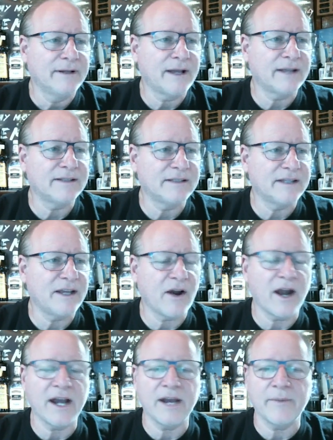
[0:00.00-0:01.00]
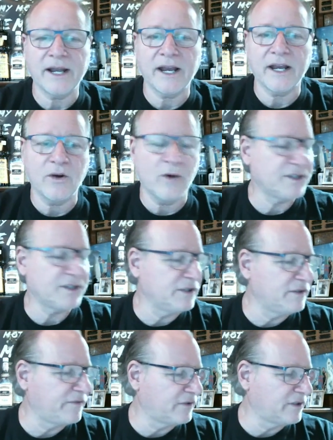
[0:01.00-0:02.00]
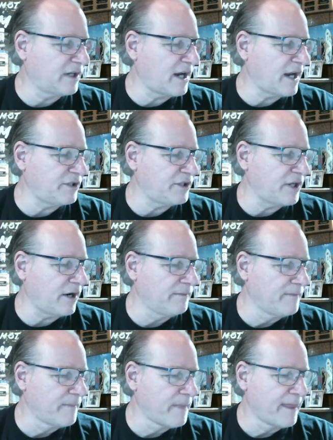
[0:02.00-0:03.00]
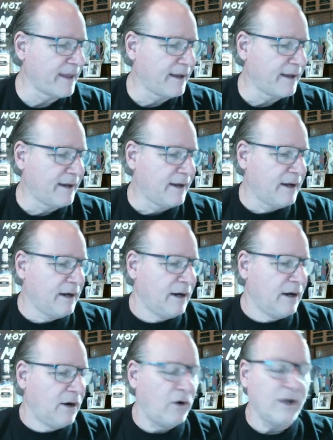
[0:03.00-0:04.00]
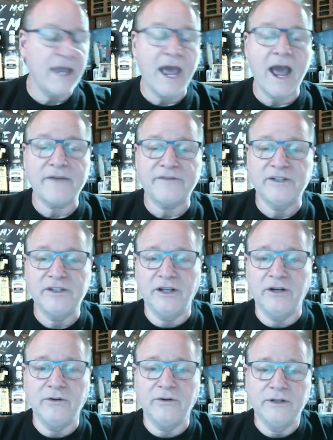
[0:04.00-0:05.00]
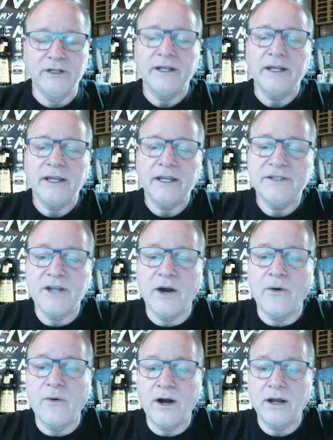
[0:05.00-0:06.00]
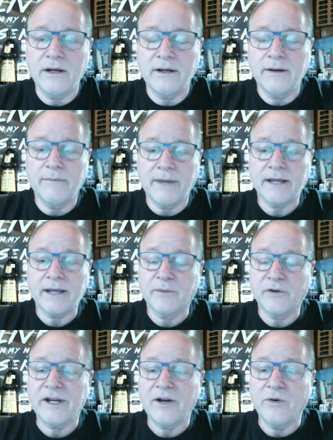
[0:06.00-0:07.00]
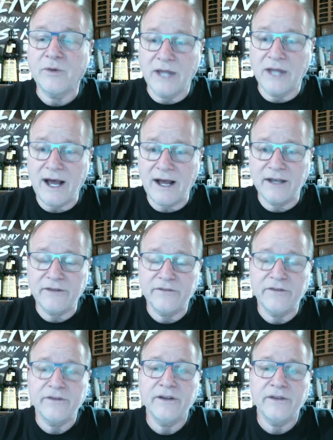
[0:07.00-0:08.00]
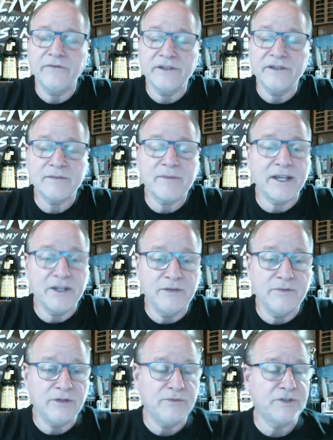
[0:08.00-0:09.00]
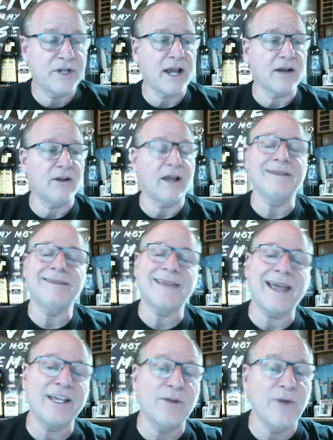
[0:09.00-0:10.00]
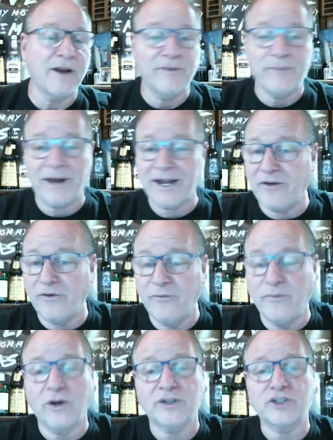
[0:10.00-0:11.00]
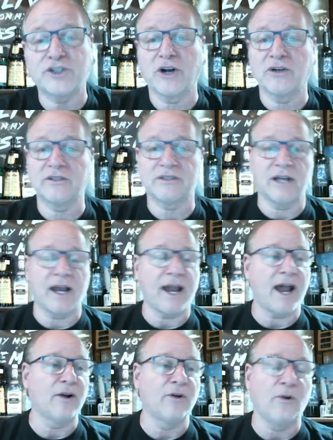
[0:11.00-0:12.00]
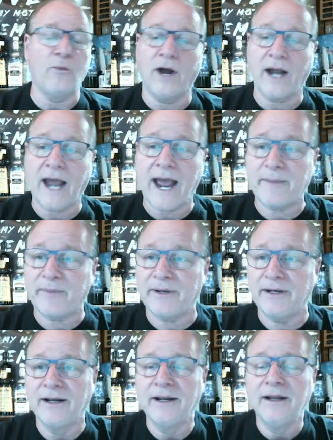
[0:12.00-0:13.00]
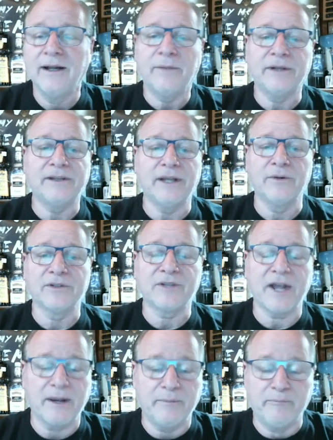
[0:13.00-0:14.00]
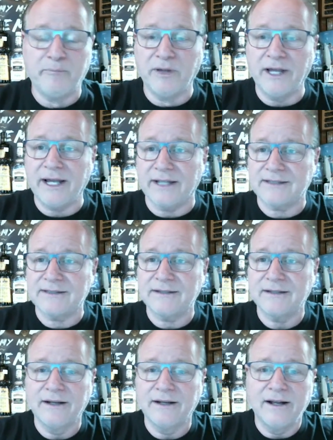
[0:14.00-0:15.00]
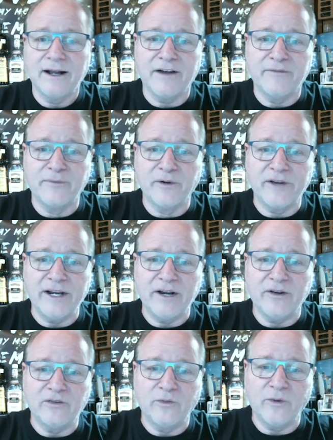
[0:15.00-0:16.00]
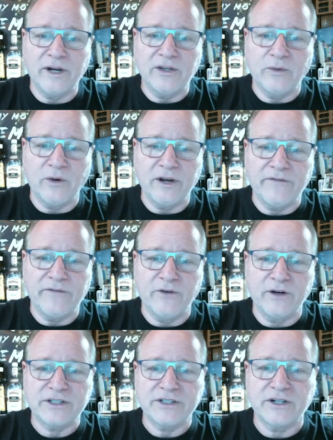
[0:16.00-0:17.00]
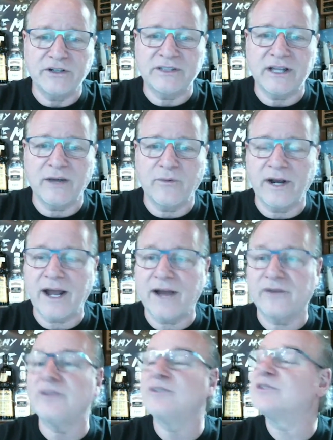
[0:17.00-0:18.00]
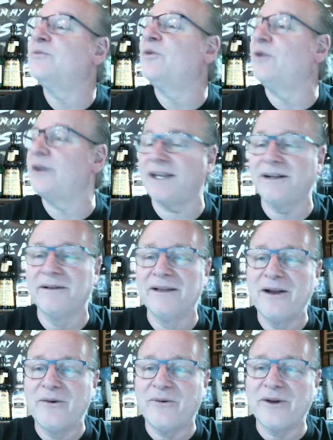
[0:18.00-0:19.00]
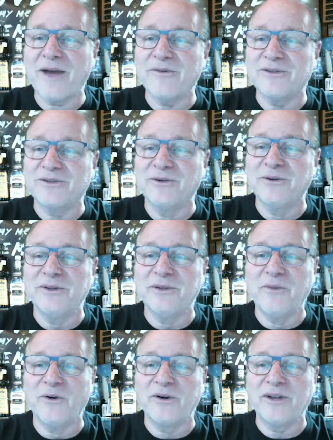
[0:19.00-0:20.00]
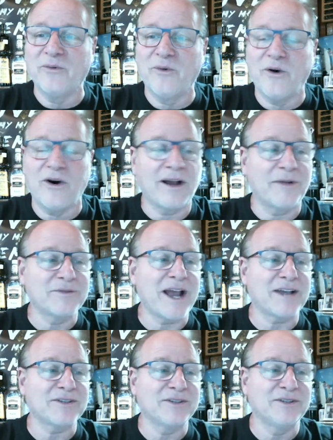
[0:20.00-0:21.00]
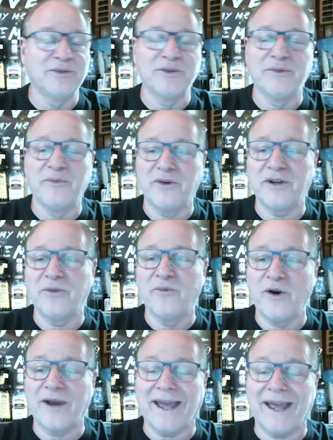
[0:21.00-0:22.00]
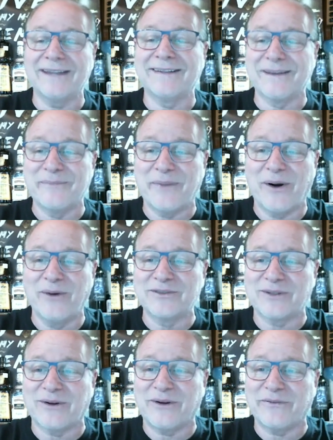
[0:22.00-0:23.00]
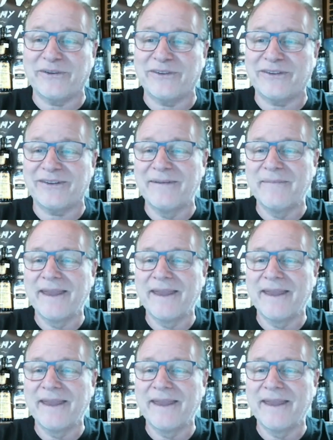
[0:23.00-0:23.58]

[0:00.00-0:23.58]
Nice to see you. All right, anybody got any questions for tonight's show? All you have to do is go on Mike Marino Live and visit my YouTube channel. And thank you, everybody who bought shirts today. I don't know what happened, but there was like a blitz of Marino 2024 shirts that went out this morning when I was doing the morning walk. I was actually doing the morning walk headed to the post office.